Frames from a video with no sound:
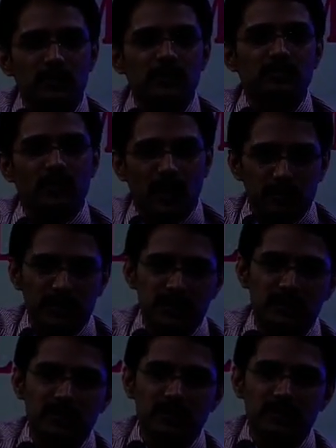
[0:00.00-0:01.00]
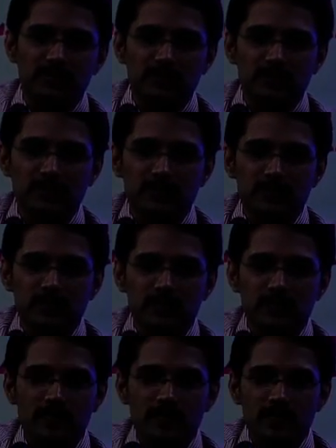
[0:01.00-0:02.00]
by farmers
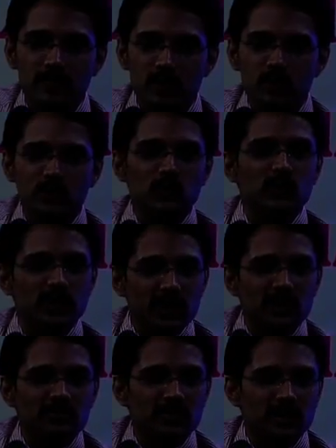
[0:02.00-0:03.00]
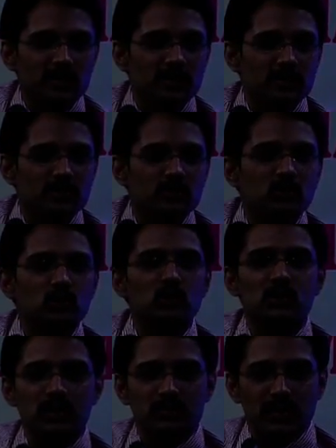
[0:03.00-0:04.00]
through their effort, through
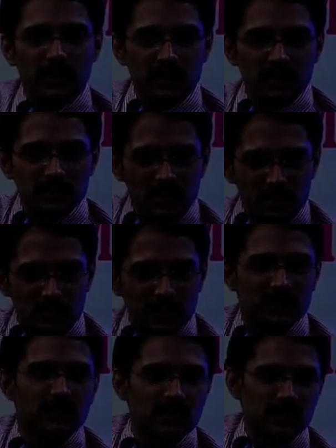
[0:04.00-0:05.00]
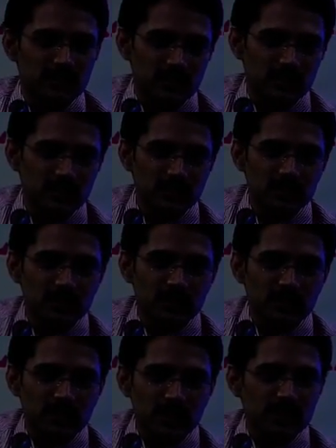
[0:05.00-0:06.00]
some agricultural methodology.
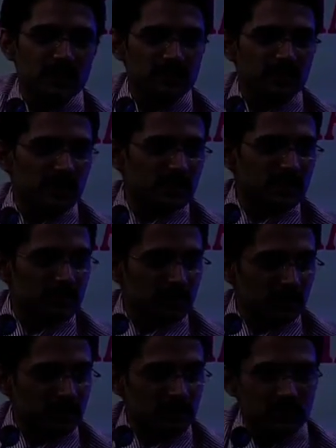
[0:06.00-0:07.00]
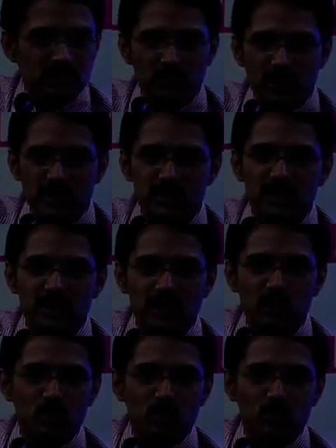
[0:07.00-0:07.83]
Like say for example, this Virginia